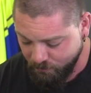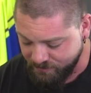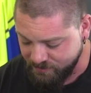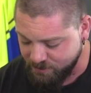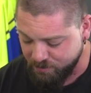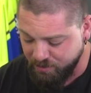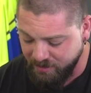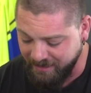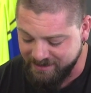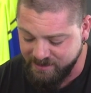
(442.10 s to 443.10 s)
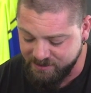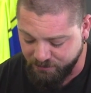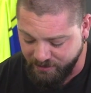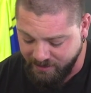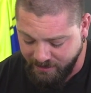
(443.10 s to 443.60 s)
such a big
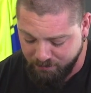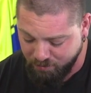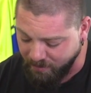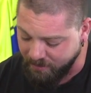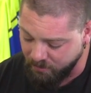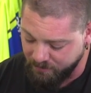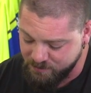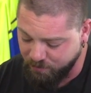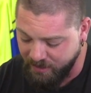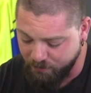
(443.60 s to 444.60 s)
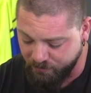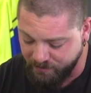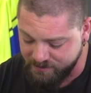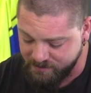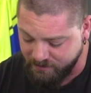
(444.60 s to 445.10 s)
accessory kit, but I'll explain what
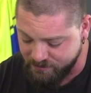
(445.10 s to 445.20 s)
these things